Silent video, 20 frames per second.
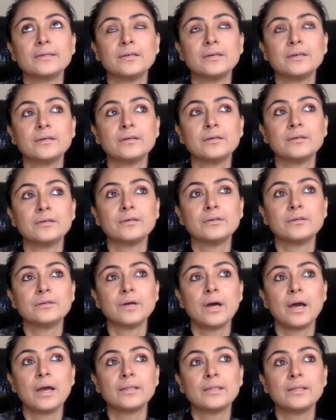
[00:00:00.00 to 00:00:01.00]

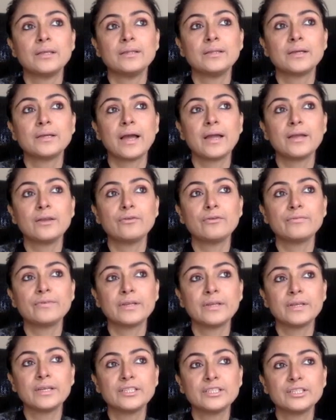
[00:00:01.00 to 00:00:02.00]
I think the kind of
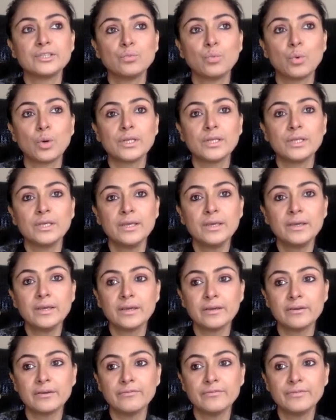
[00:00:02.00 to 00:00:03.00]
narration what he
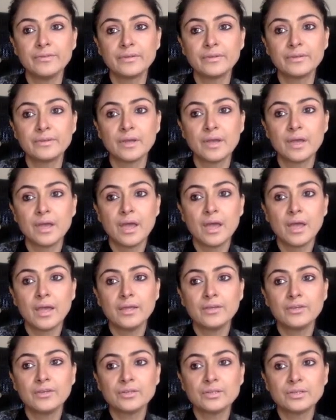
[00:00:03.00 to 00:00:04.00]
gives,
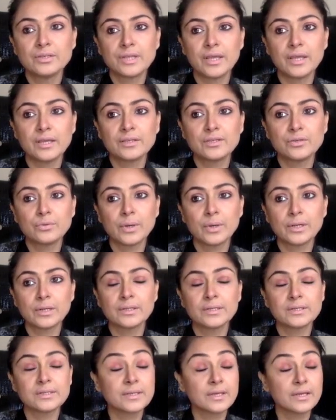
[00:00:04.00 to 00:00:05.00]
he just takes you under
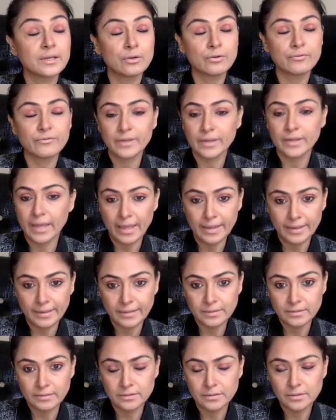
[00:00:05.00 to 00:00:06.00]
the skin of the
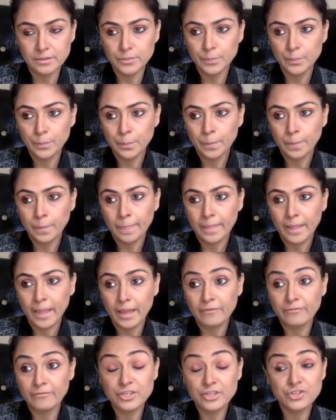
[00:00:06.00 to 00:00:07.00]
character,
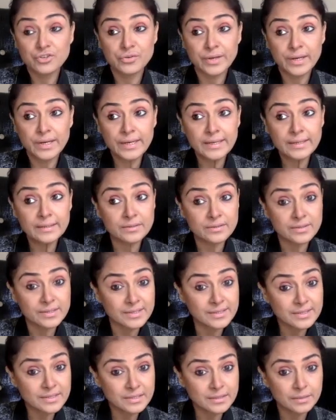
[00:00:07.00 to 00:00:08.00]
and which really
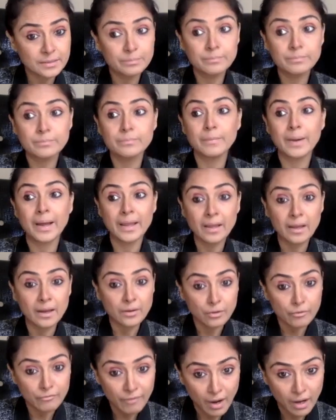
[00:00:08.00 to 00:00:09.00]
interests my
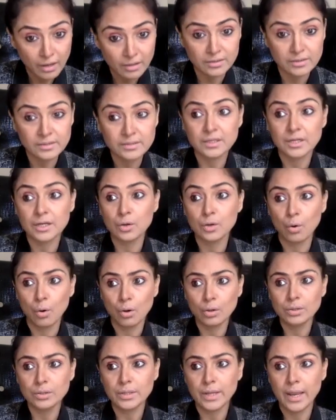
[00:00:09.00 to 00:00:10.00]
kind of artist a
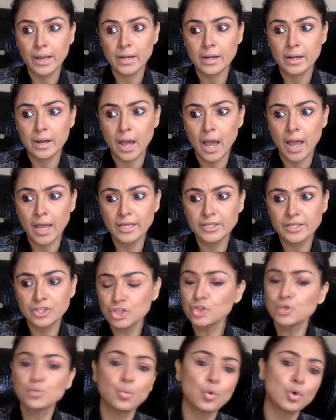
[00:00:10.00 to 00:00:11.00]
lot. And I
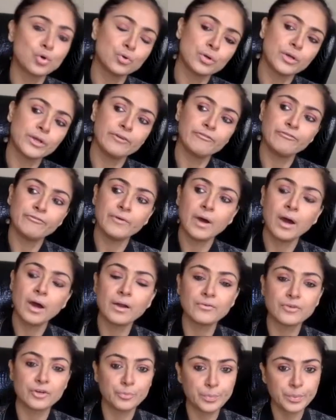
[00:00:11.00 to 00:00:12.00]
just want to give
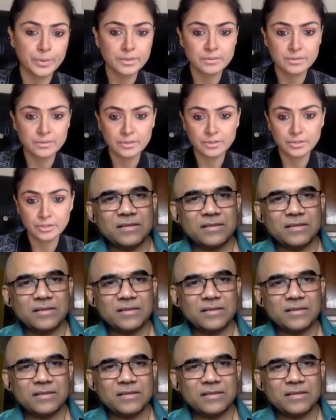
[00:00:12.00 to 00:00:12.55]
100%,